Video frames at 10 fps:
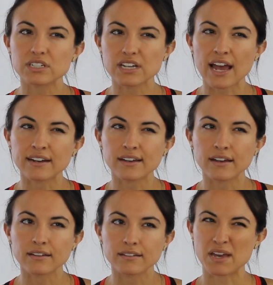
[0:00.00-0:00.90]
kind
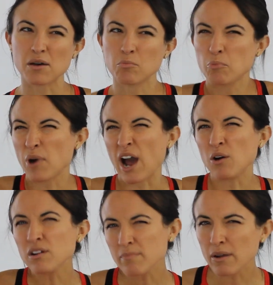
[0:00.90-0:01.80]
of become
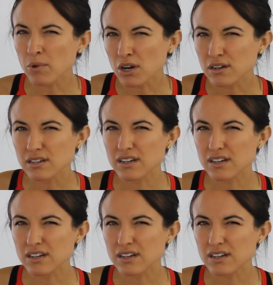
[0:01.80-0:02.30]
proud of my work